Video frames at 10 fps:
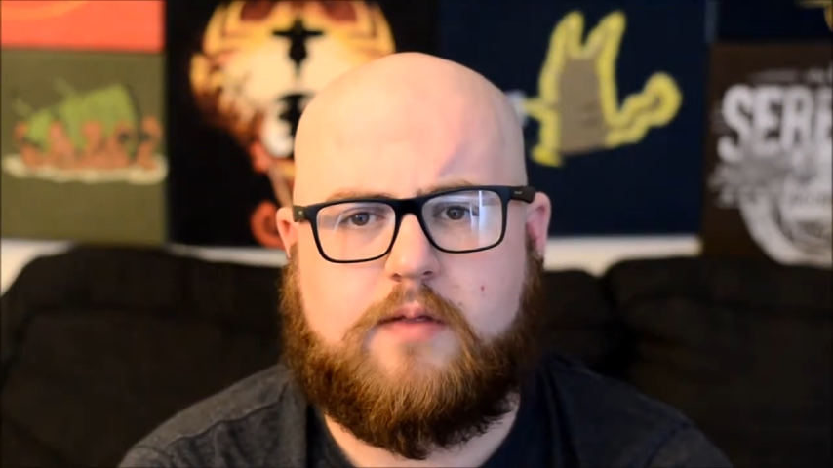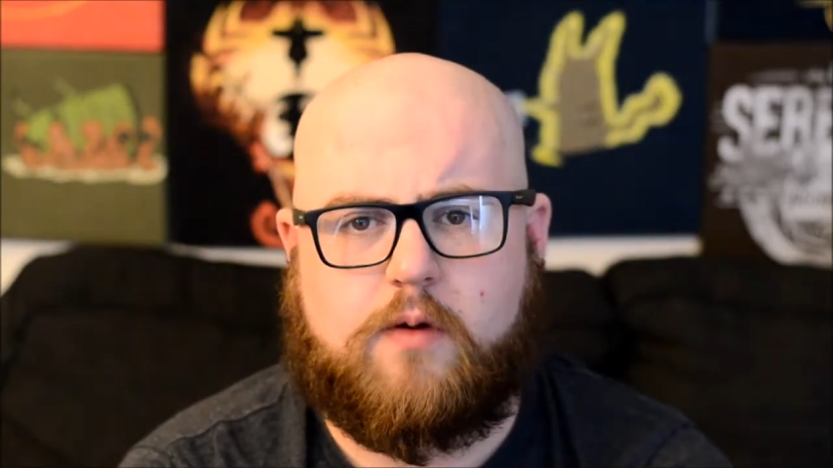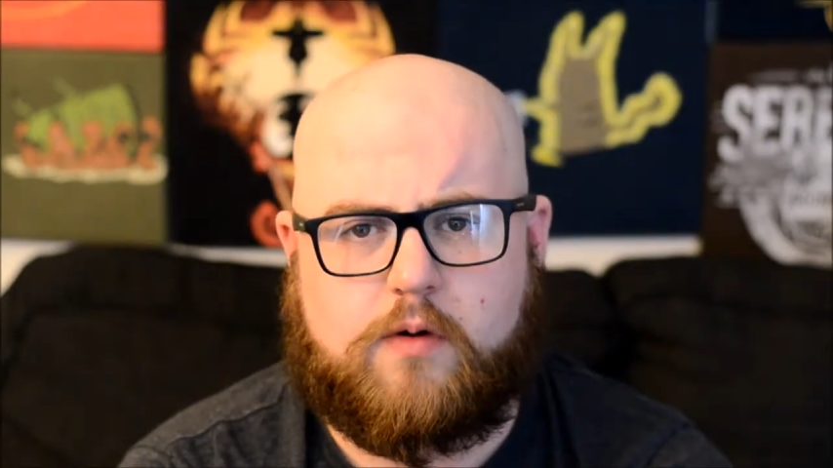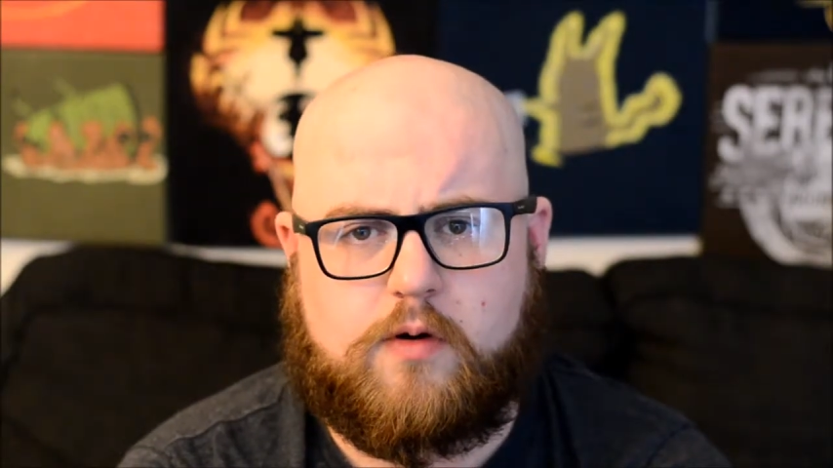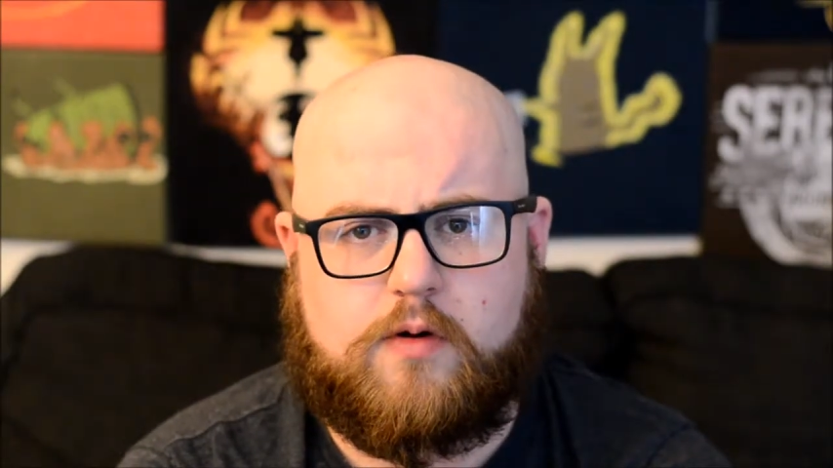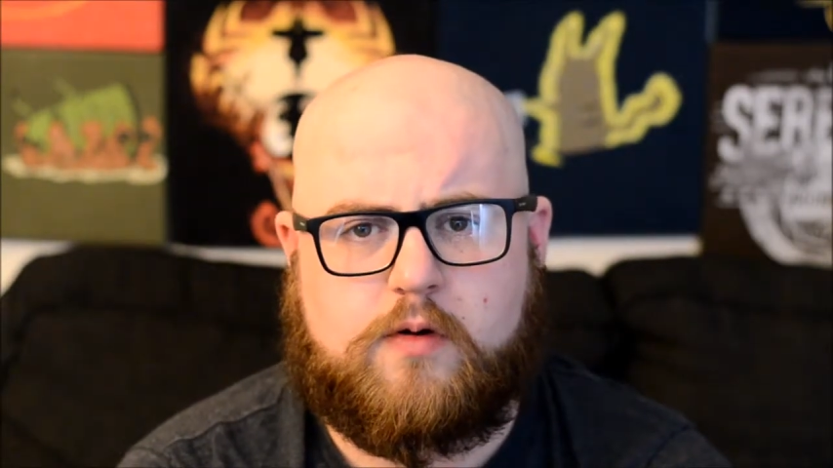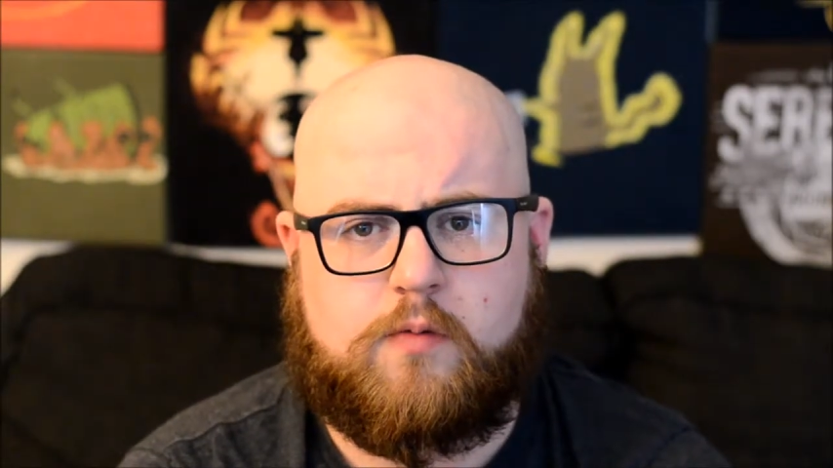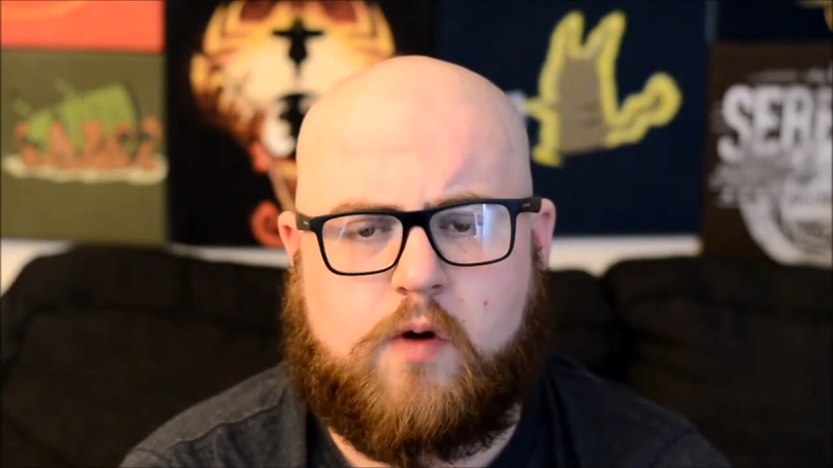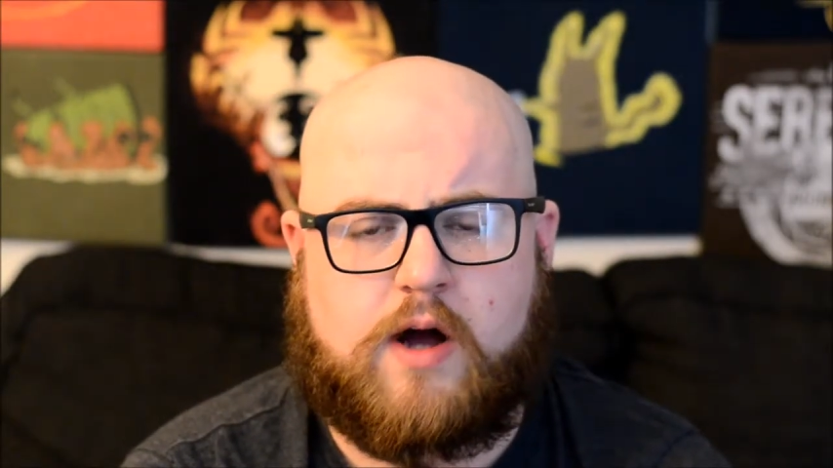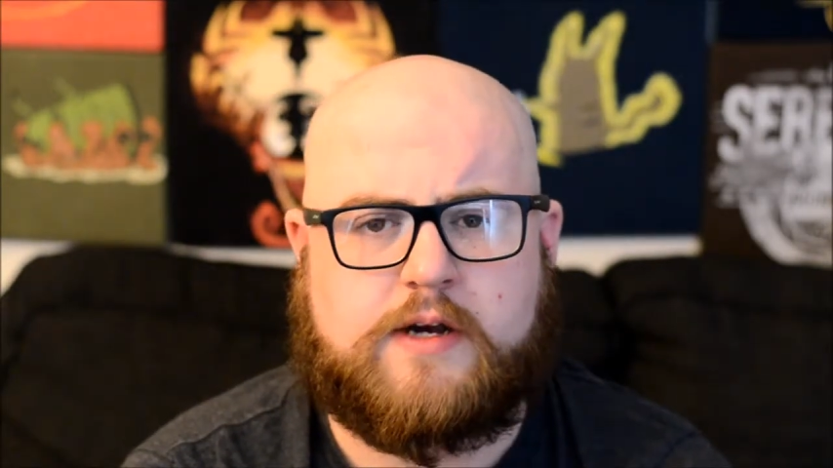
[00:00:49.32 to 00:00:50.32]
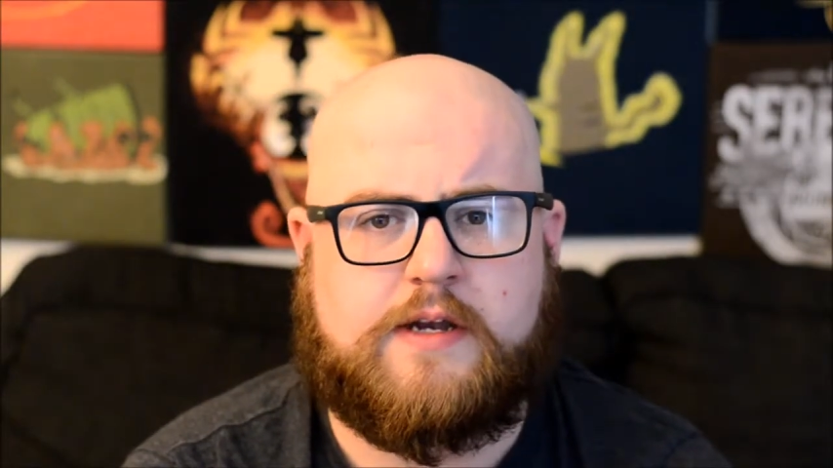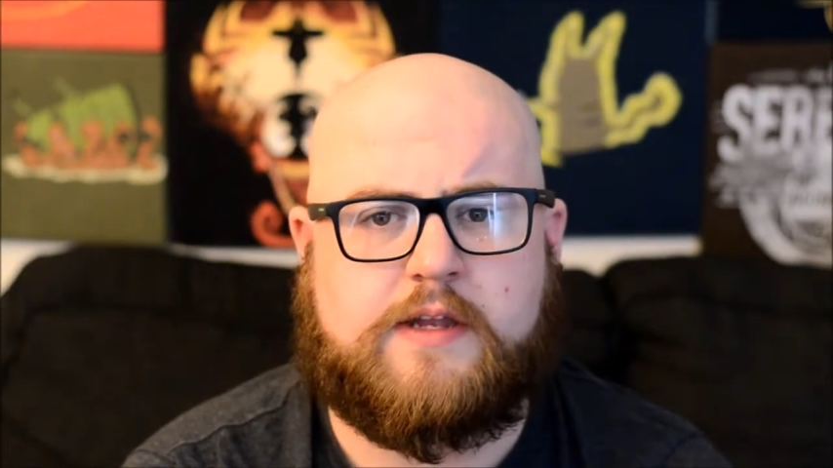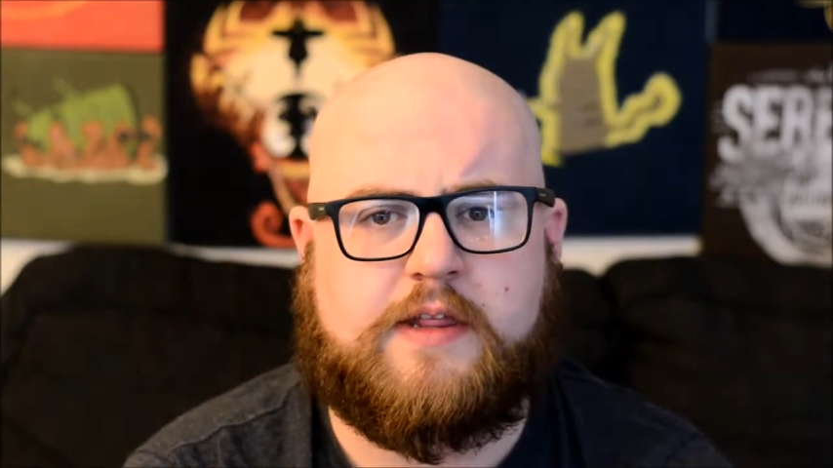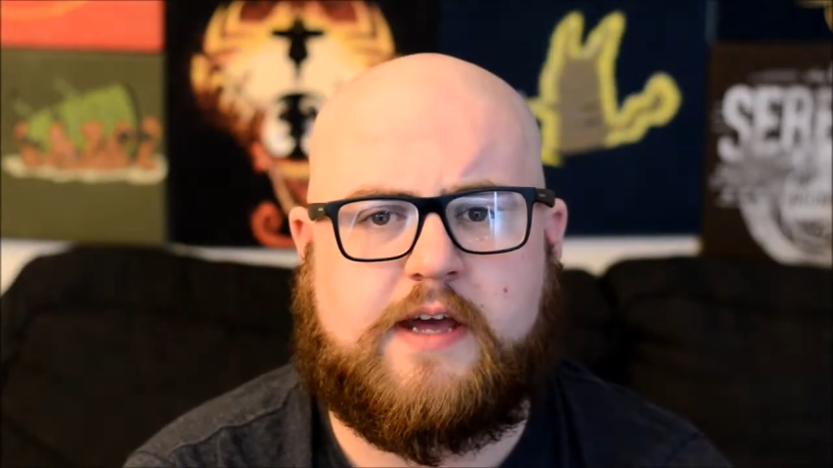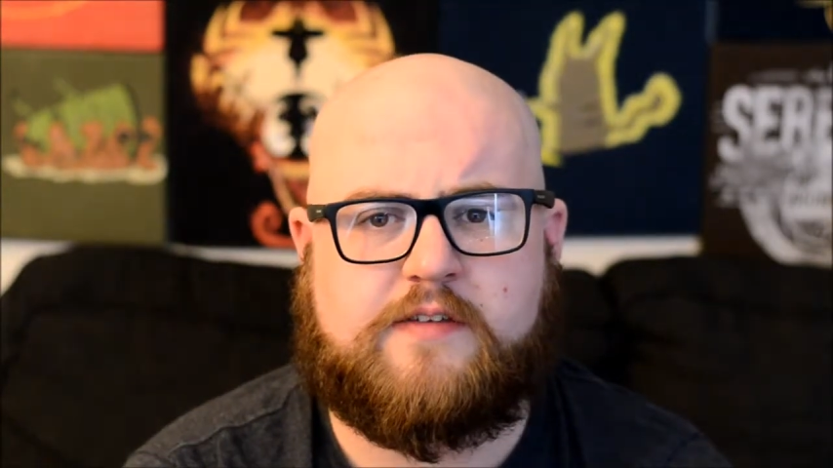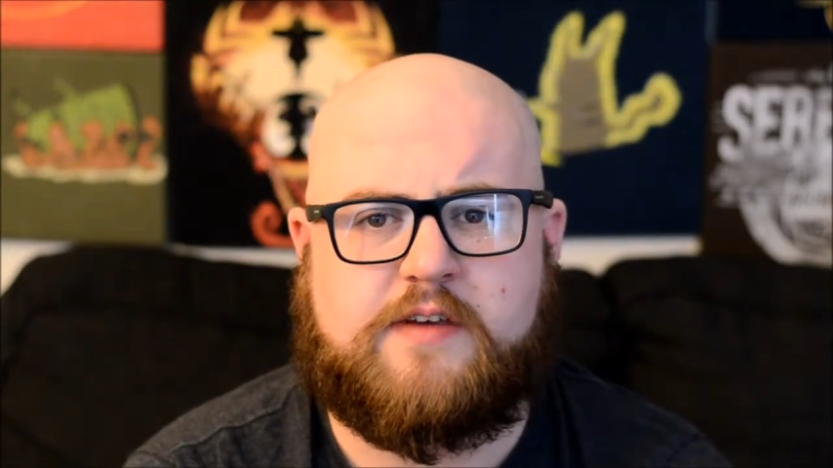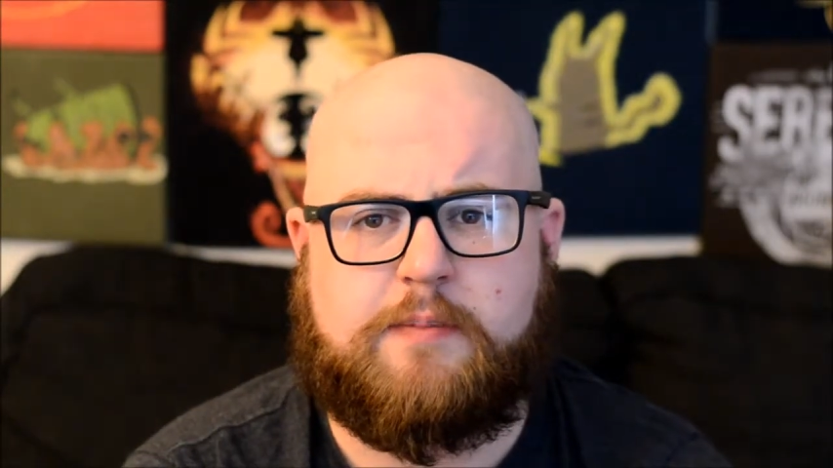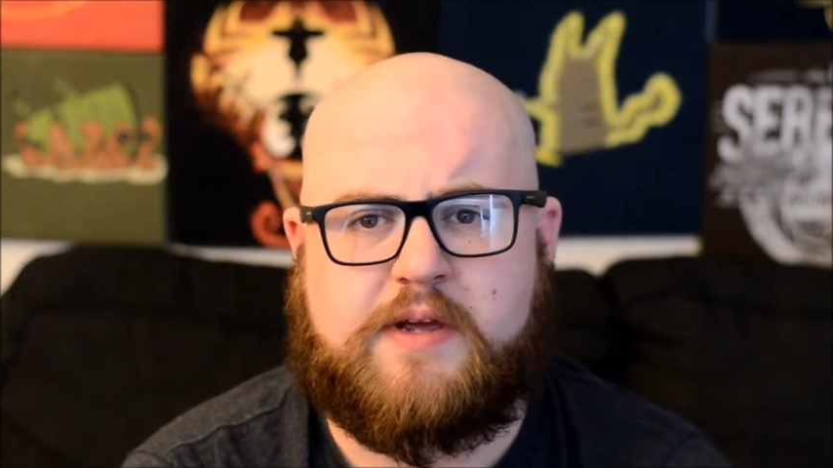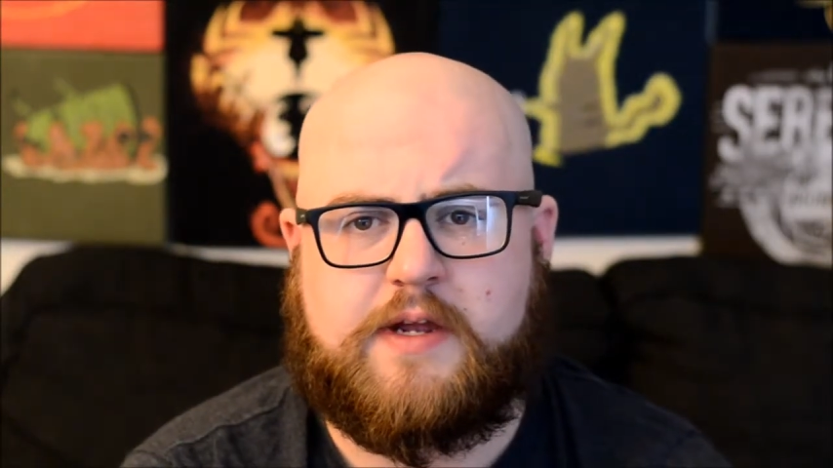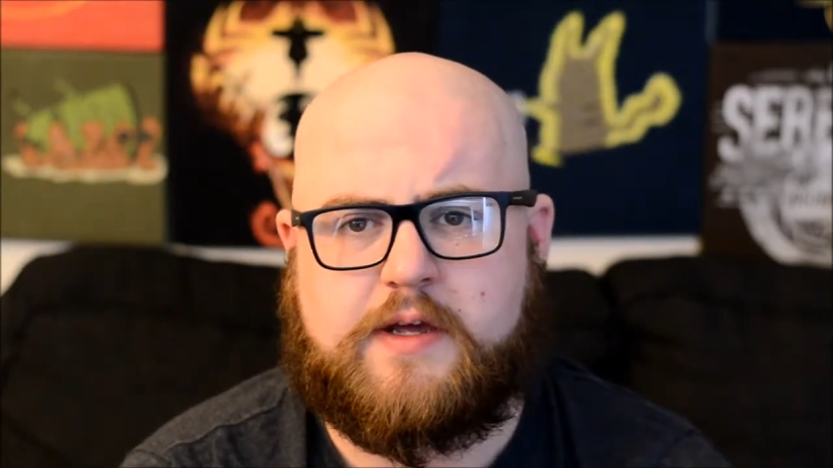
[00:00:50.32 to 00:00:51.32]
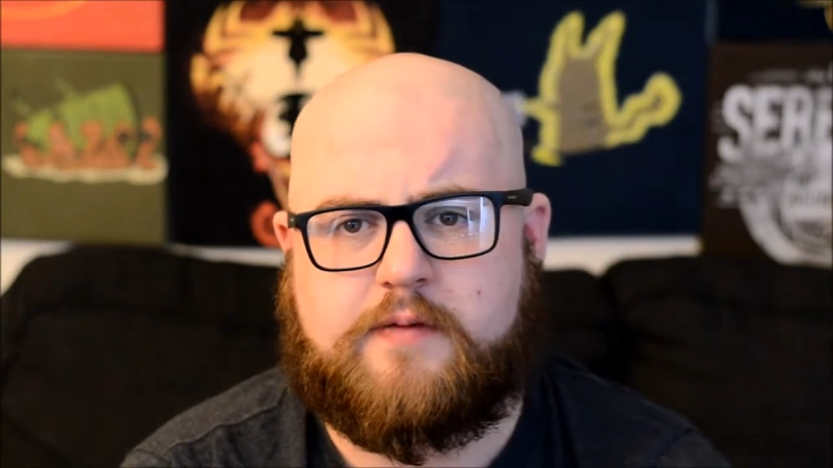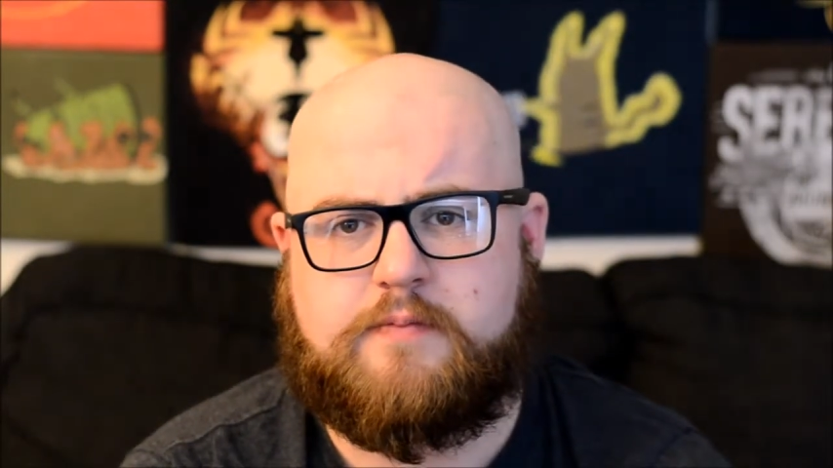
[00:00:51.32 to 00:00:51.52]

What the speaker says: Laurel walked into the SCPD.